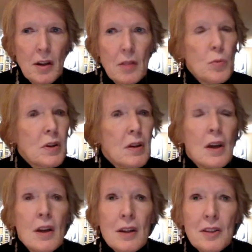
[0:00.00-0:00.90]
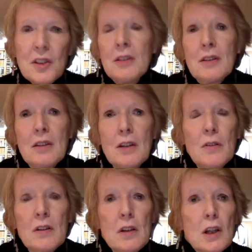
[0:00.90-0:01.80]
and, and we can see it
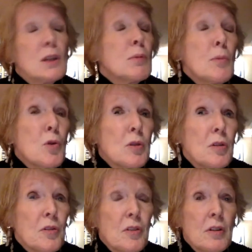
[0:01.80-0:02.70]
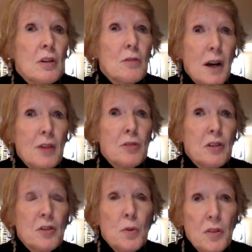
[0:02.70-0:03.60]
even in the memorials around
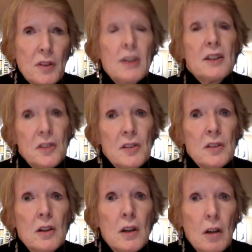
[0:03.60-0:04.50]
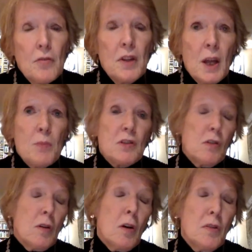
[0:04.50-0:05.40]
us with the lists of names
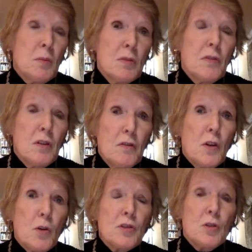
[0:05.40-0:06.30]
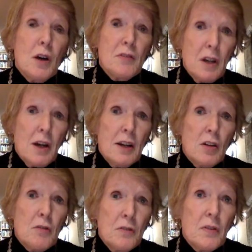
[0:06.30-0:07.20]
on, on them of, of those who have died,
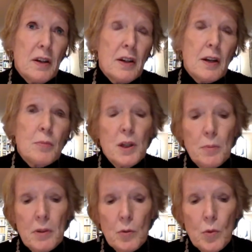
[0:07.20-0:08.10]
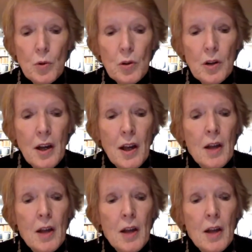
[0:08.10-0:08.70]
often very young people in war.